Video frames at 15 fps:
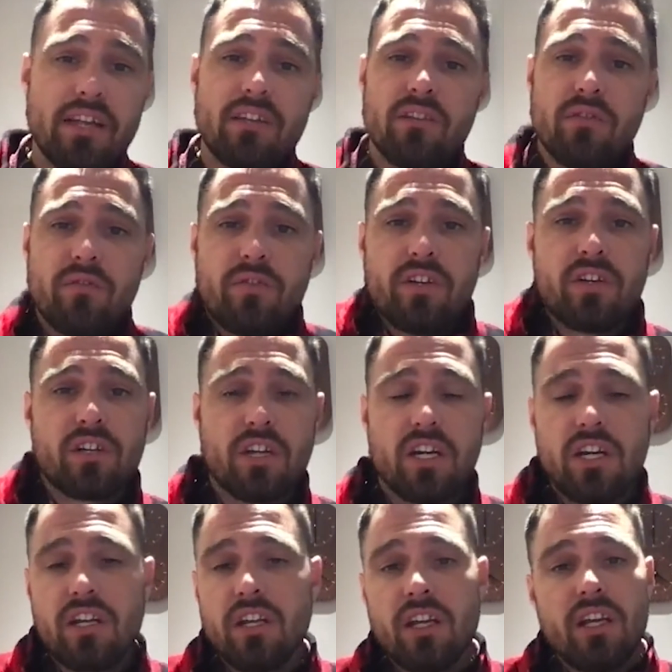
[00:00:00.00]
you feel
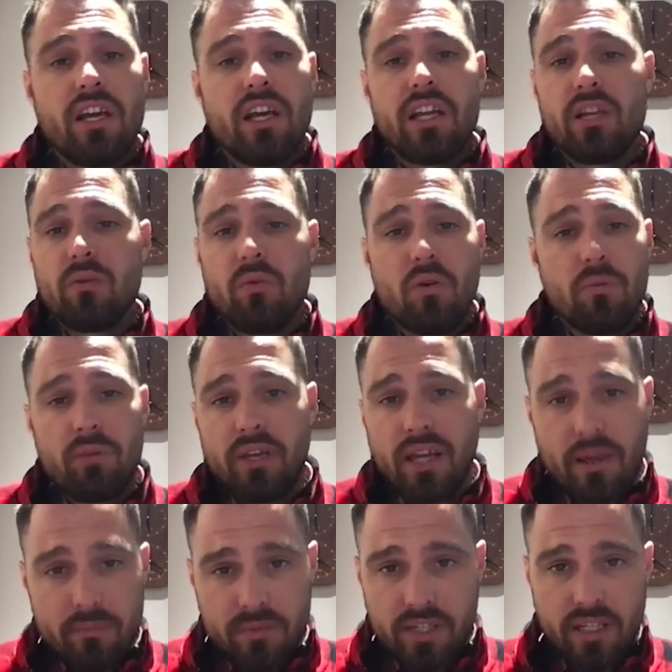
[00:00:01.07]
good. And you won't be
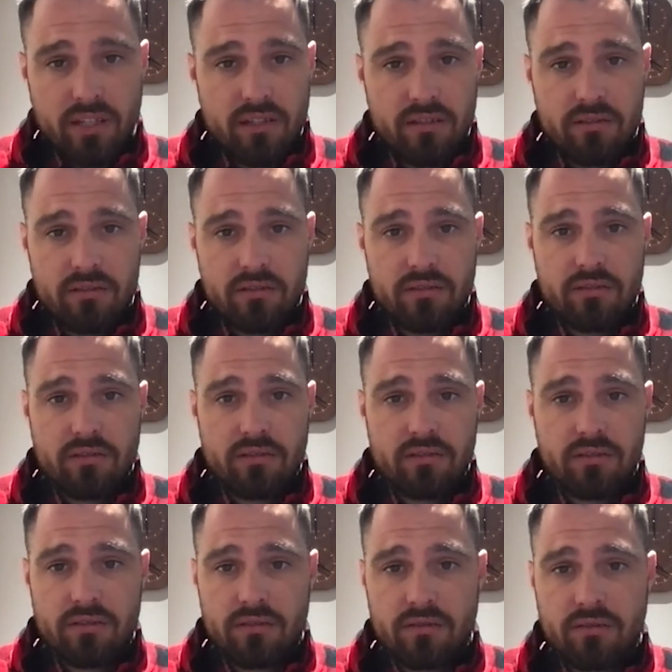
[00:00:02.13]
empty,
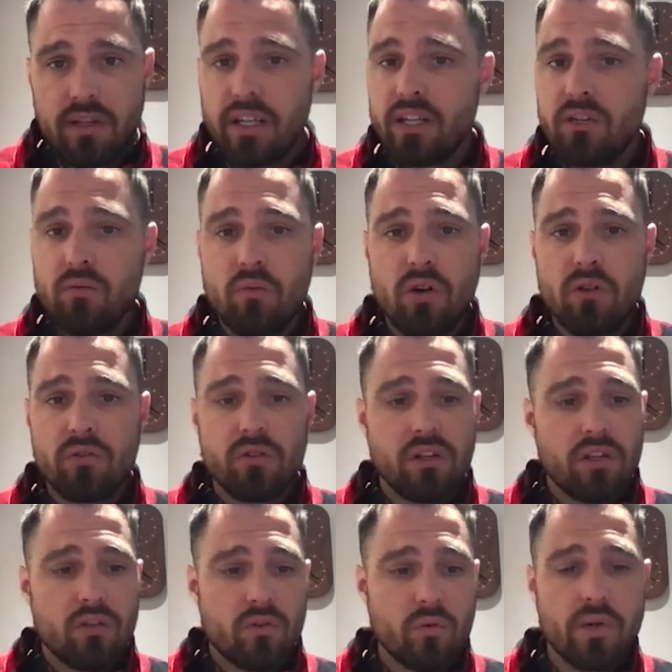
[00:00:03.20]
right? You won't
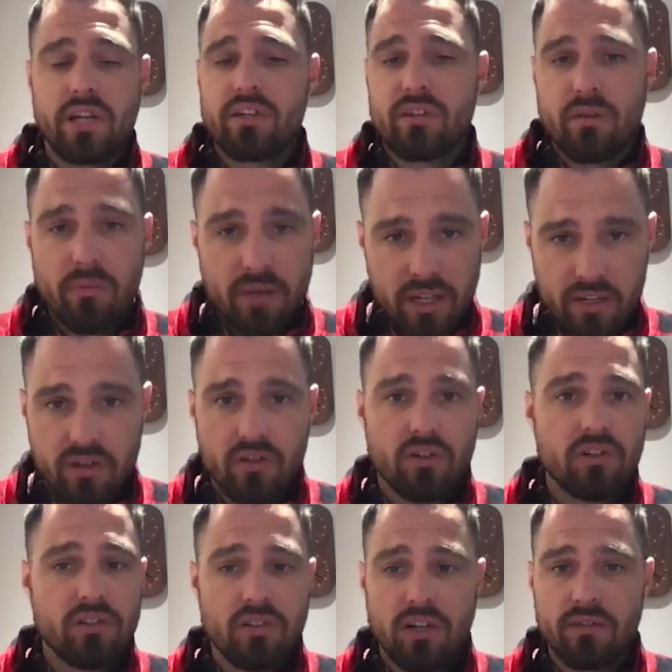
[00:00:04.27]
reach the
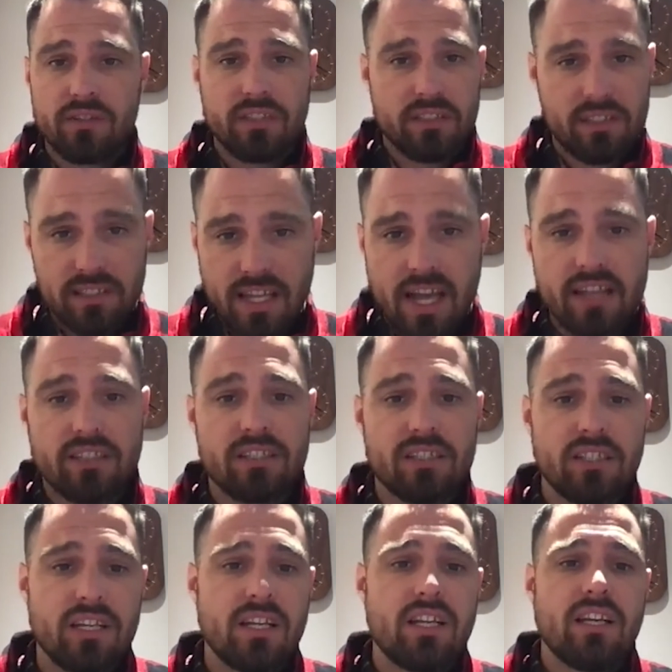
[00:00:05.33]
pinnacle of
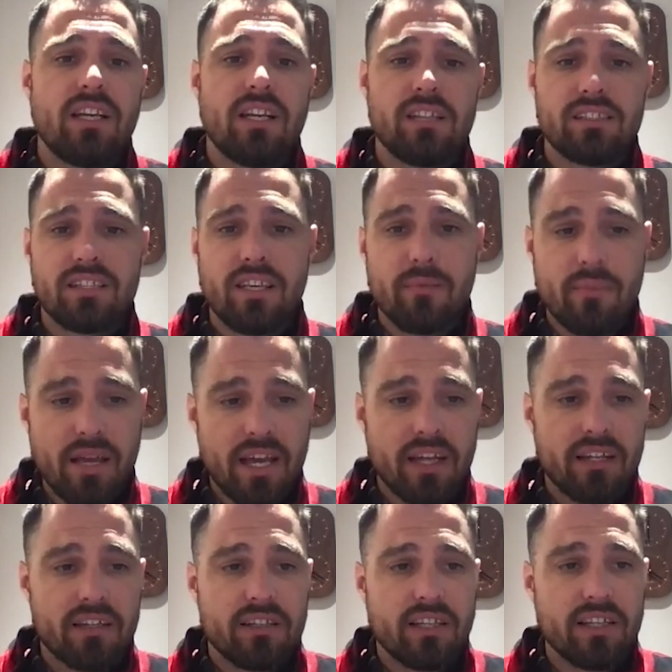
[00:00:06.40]
success and say,
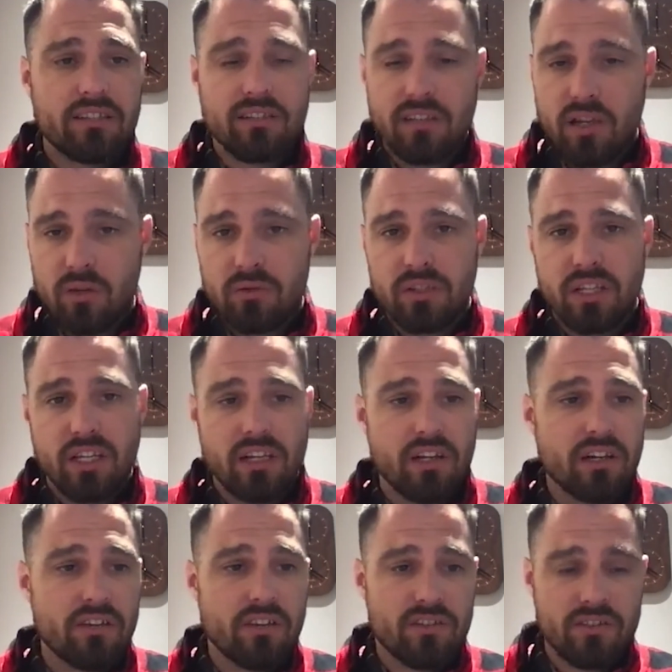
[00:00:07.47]
man, it's lonely
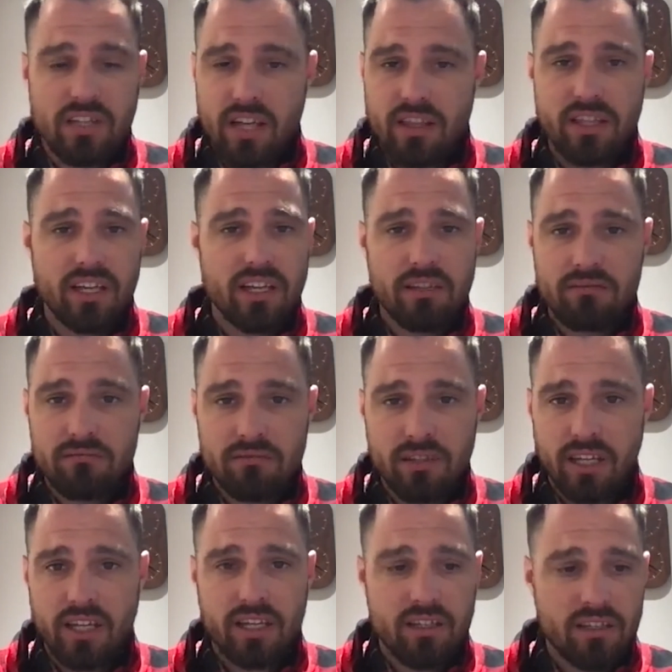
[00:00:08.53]
here. There's nothing,
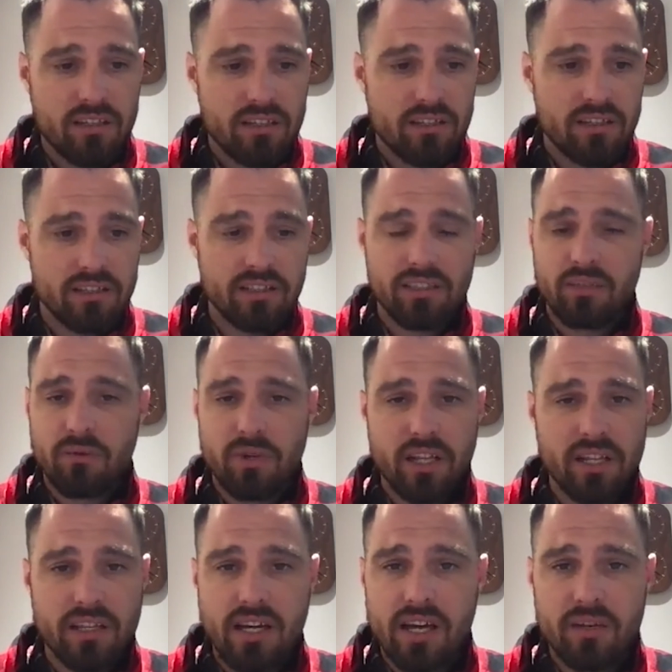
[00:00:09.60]
like, this isn't what
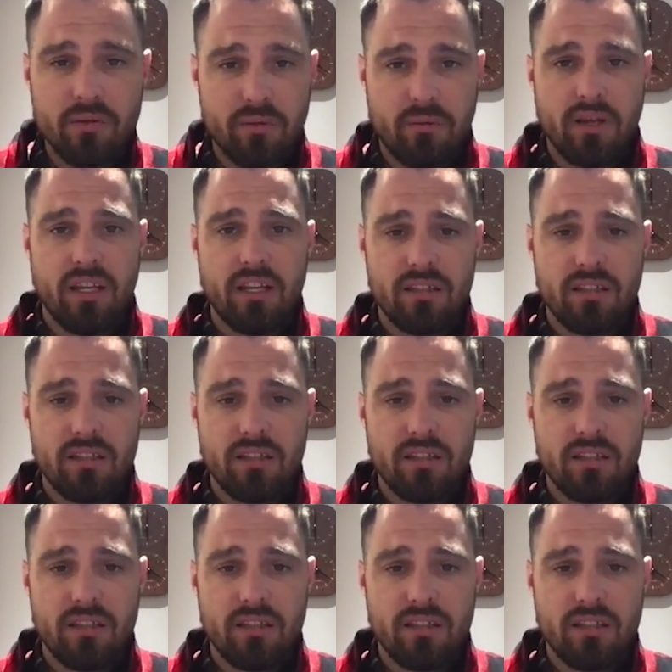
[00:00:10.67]
I thought it would be.